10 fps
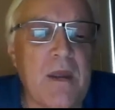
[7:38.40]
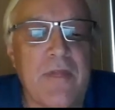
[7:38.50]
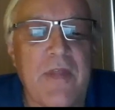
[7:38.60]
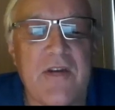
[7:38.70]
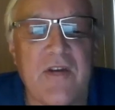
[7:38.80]

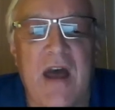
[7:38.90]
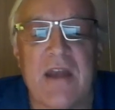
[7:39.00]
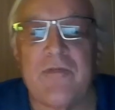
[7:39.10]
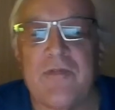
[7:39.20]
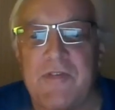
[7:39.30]
they kind
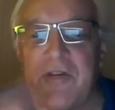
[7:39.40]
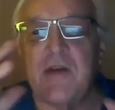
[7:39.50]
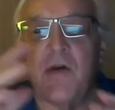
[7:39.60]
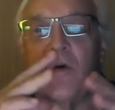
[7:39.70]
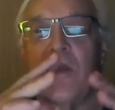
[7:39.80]
of
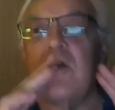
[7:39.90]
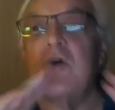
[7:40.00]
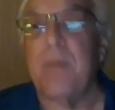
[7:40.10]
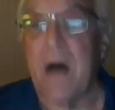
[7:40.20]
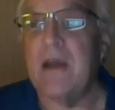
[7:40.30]
said, okay,
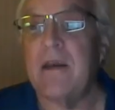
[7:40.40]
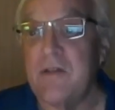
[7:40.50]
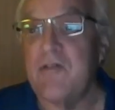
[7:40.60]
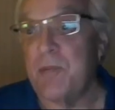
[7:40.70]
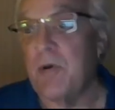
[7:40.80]
goodbye to
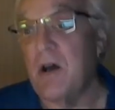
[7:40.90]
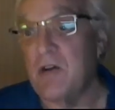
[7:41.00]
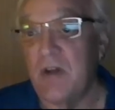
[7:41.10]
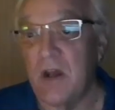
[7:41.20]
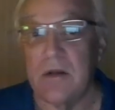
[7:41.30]
this
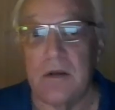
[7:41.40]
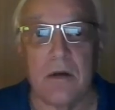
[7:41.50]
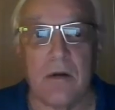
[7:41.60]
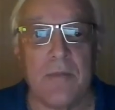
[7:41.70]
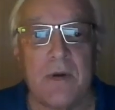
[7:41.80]
project.
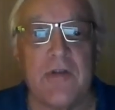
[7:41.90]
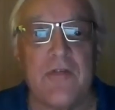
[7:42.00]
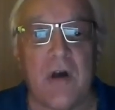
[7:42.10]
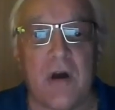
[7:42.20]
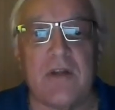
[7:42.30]
Million
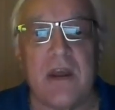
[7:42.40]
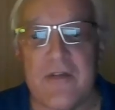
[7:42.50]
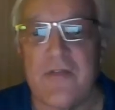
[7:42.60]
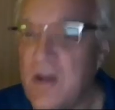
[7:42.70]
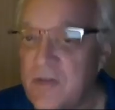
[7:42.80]
song data
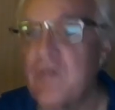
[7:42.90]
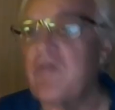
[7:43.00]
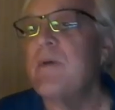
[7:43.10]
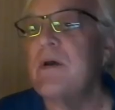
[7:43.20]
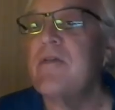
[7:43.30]
set, there's a
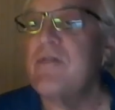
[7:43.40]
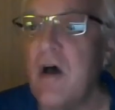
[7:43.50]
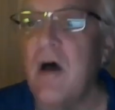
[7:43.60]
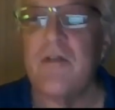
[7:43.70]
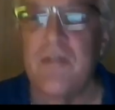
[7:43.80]
million
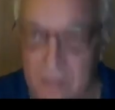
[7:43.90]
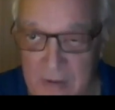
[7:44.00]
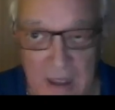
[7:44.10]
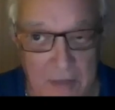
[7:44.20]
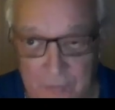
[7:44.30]
songs,
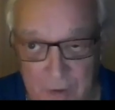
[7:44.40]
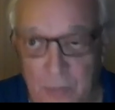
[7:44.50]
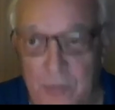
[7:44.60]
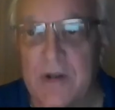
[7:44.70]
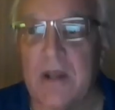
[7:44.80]
have fun
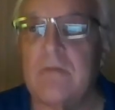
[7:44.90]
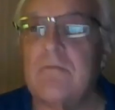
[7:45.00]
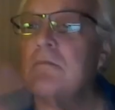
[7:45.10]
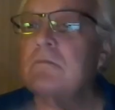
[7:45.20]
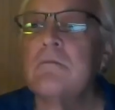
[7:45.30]
with it,
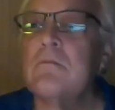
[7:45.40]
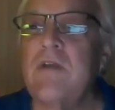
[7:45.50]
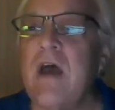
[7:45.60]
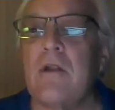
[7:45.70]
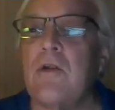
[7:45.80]

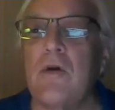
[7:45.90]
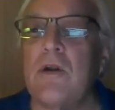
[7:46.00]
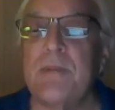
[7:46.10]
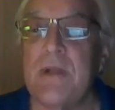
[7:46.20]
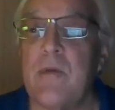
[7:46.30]
download
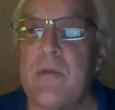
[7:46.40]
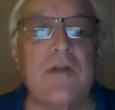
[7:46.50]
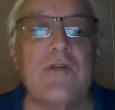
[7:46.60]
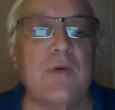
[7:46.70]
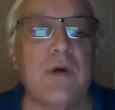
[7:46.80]
it, play with
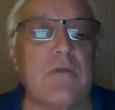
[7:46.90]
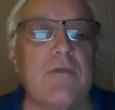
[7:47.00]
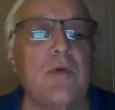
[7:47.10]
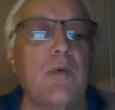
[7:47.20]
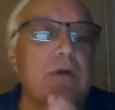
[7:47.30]
it, do whatever
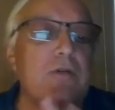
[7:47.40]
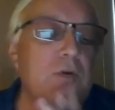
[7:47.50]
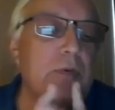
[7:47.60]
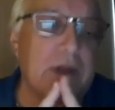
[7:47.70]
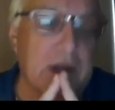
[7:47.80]
you want to
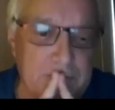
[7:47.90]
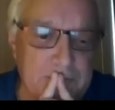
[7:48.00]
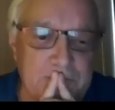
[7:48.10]
do with it.